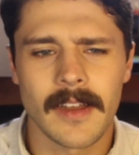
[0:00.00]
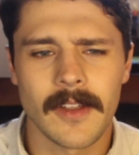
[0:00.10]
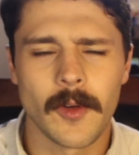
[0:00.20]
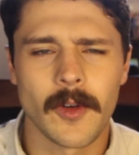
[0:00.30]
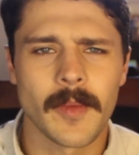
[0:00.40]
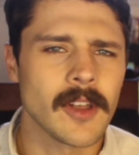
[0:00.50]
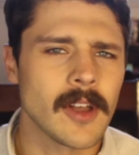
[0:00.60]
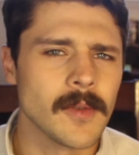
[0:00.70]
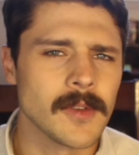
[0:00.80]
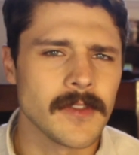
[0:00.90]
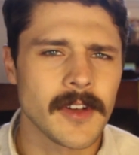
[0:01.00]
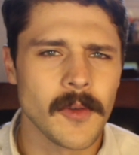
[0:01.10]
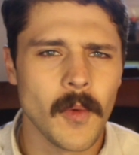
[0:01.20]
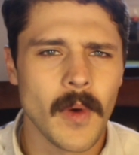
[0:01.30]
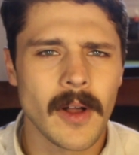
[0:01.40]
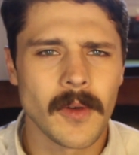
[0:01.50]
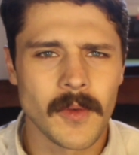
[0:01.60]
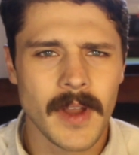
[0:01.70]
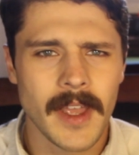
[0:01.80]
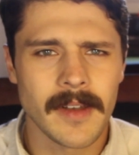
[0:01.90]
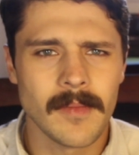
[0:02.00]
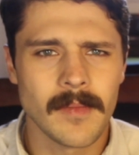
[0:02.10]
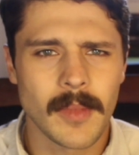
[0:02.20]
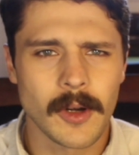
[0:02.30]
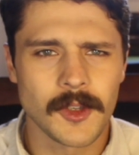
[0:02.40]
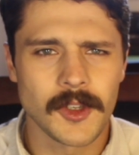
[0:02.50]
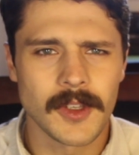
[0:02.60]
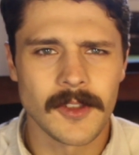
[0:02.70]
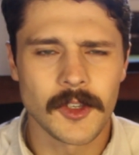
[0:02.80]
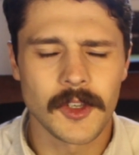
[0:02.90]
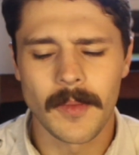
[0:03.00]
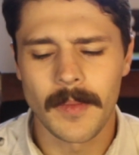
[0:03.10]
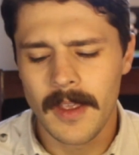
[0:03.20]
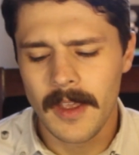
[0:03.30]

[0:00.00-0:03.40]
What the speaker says: Norm Macdonald was a very well-read person, and so